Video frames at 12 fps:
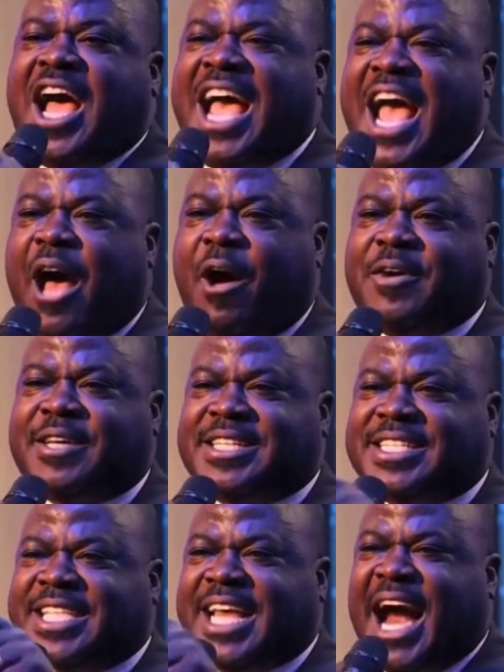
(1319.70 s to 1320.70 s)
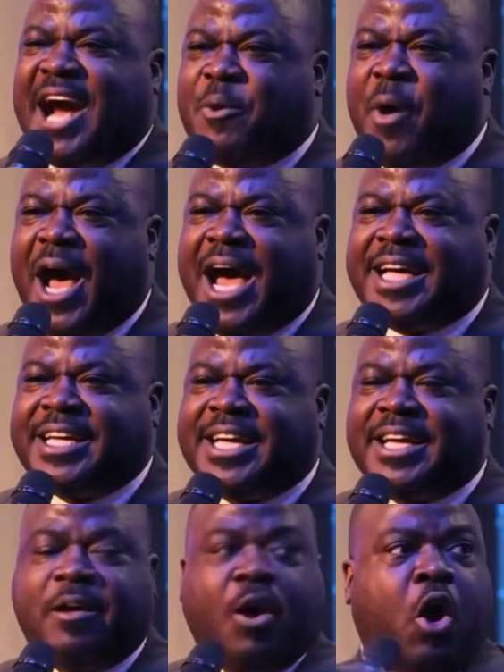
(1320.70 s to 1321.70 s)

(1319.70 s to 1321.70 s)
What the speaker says: and get what we don't have the